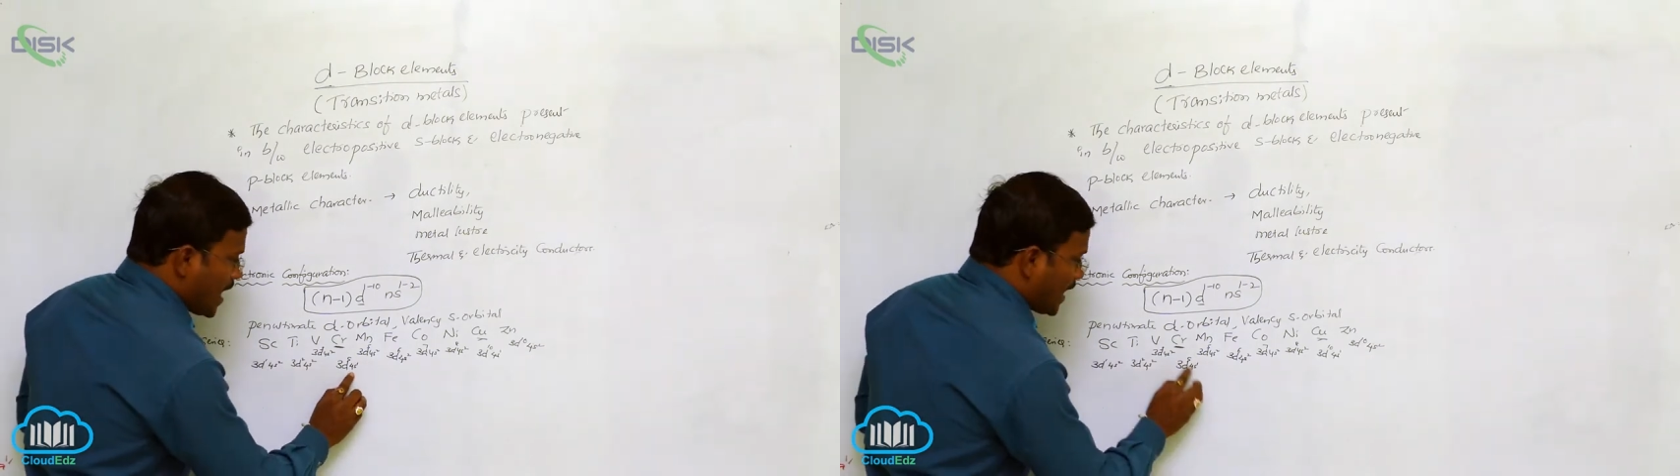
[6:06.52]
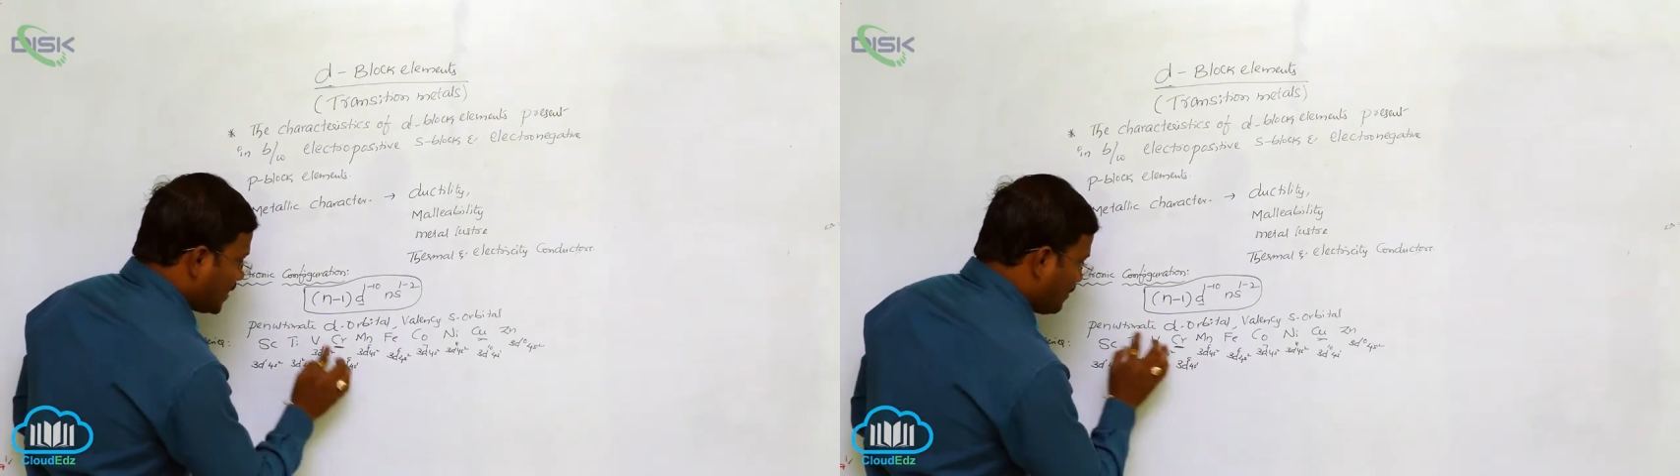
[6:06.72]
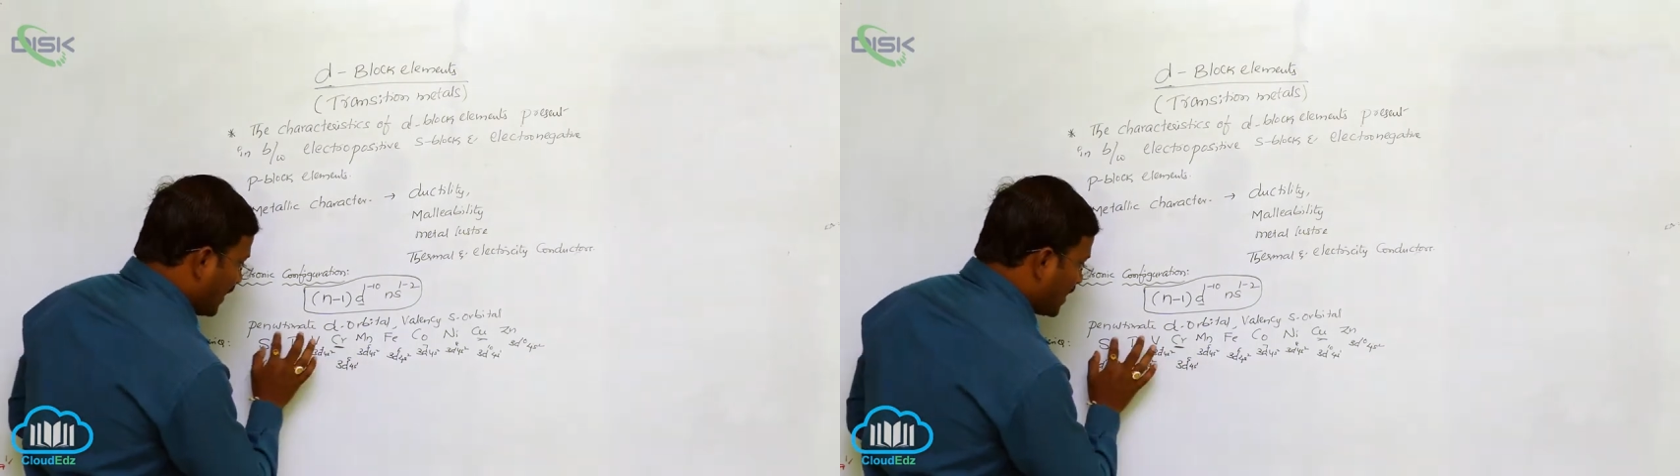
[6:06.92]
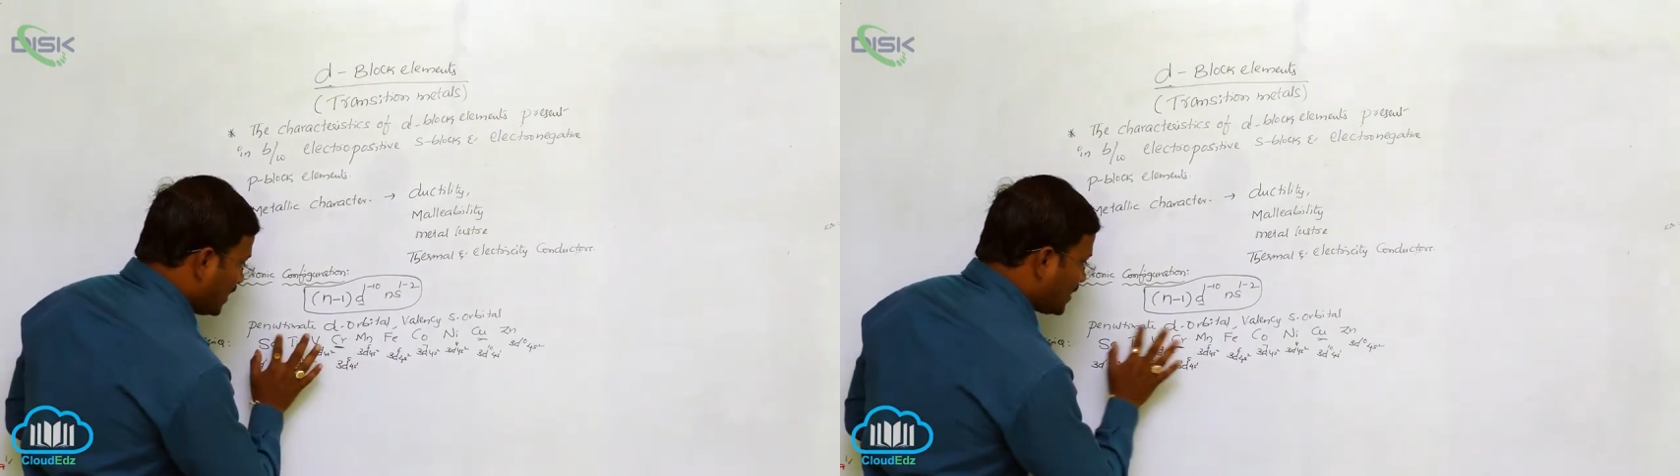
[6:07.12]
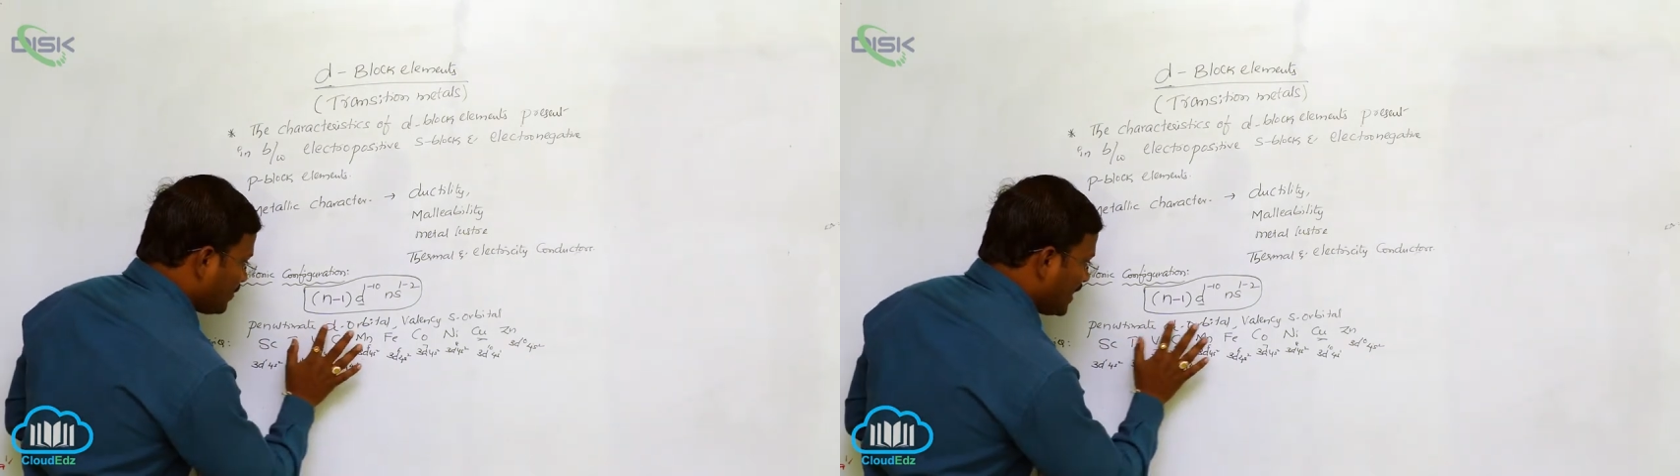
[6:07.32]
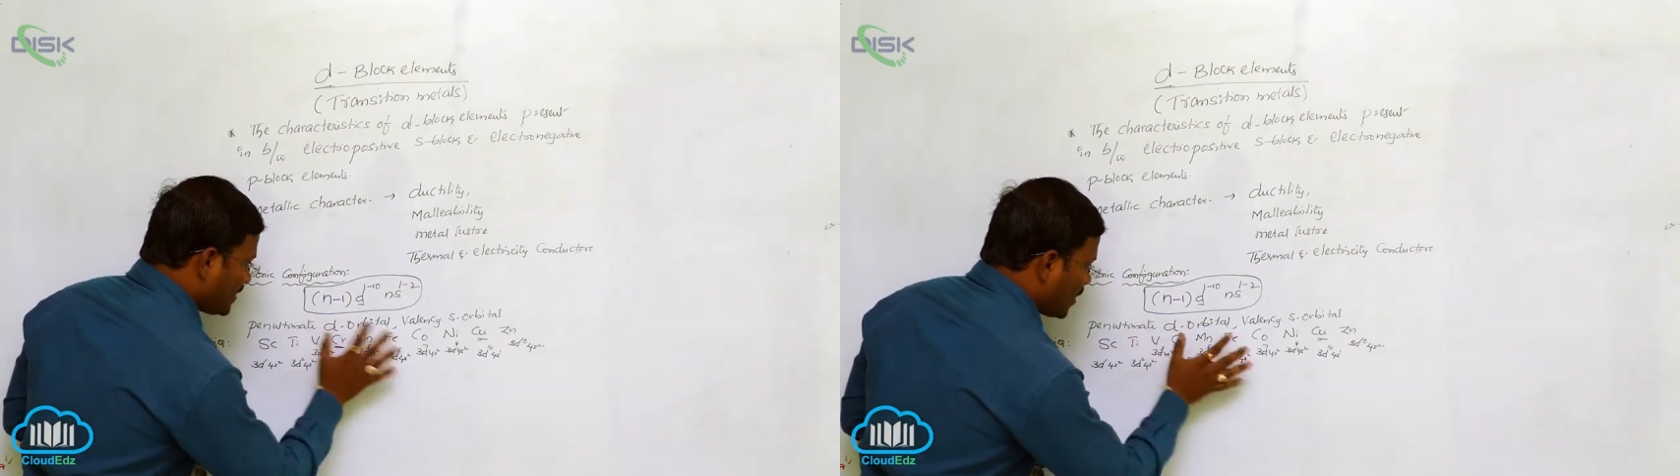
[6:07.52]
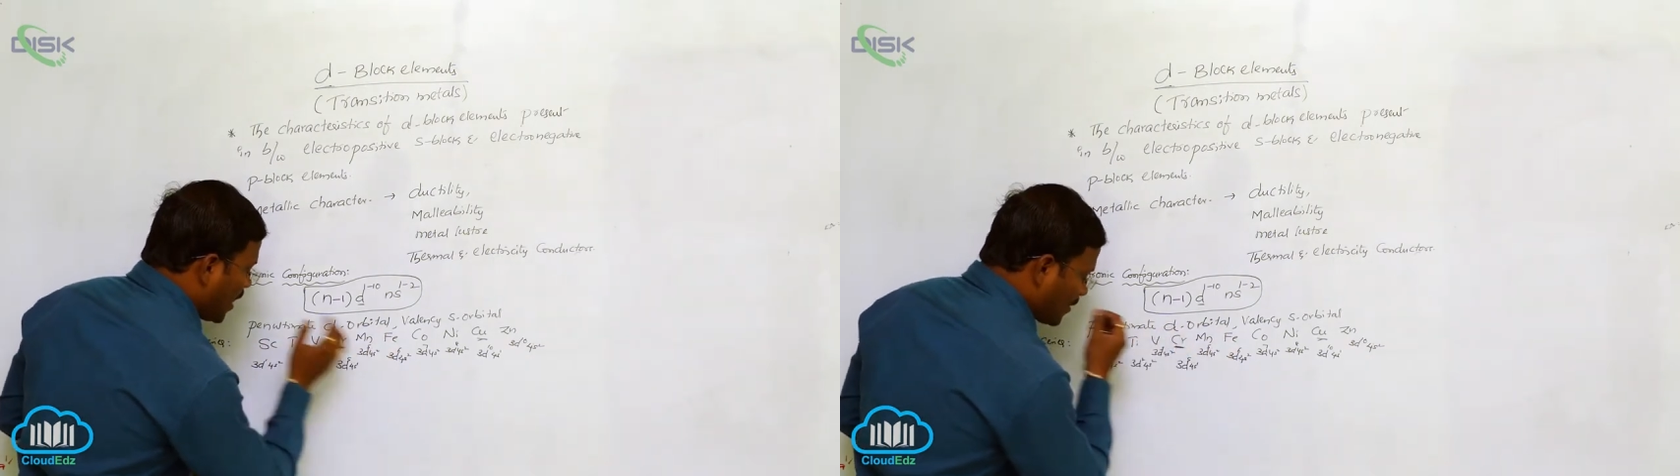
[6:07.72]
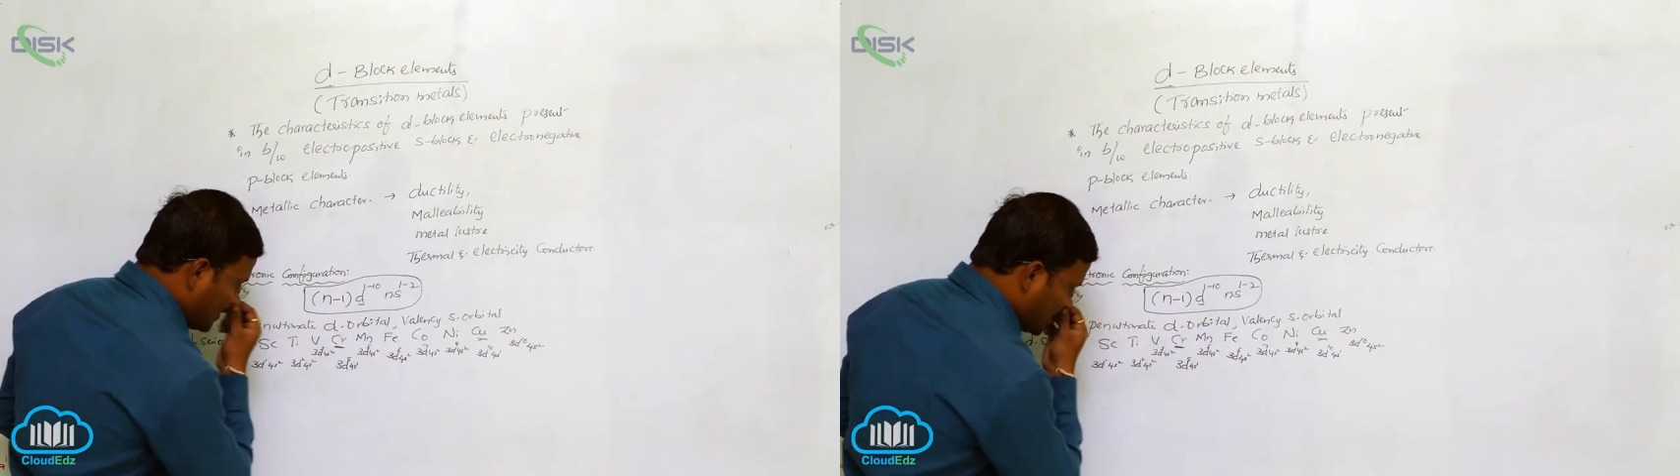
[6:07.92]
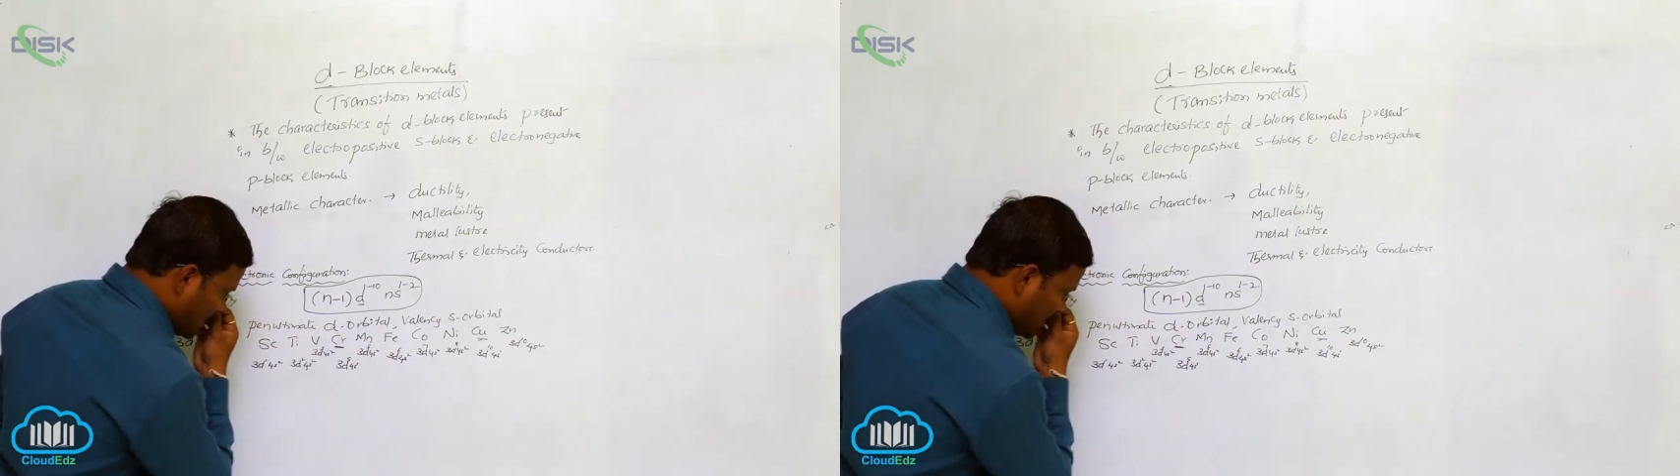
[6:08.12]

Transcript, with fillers: and penultimate orbit